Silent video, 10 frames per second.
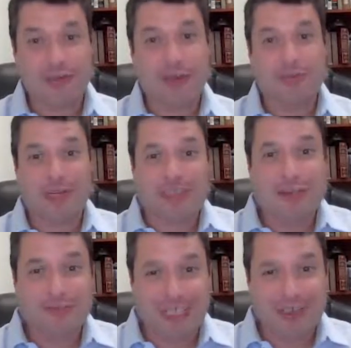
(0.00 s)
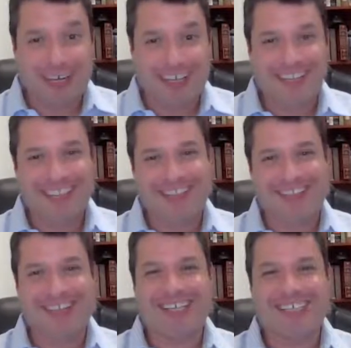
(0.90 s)
Sorry, the President of Israel, not the
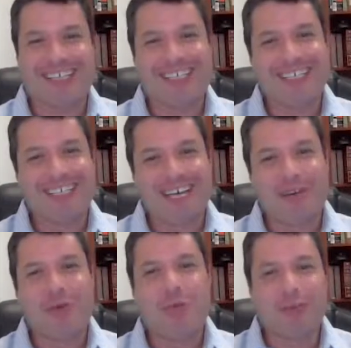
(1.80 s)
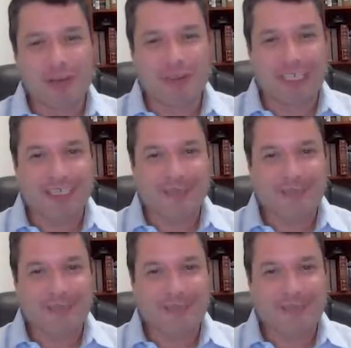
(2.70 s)
Knesset, Ruby Rivlin.